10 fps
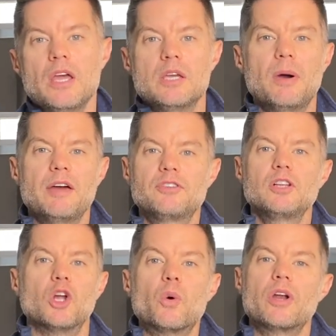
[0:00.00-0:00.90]
You might have to
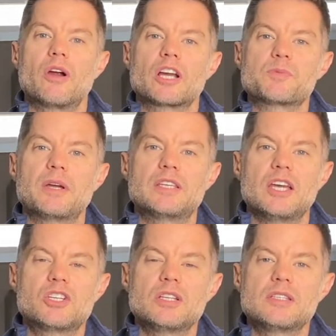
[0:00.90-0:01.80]
lower your
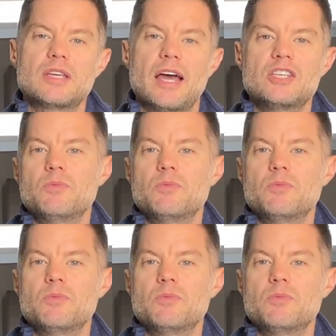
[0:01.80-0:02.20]
expectations, as you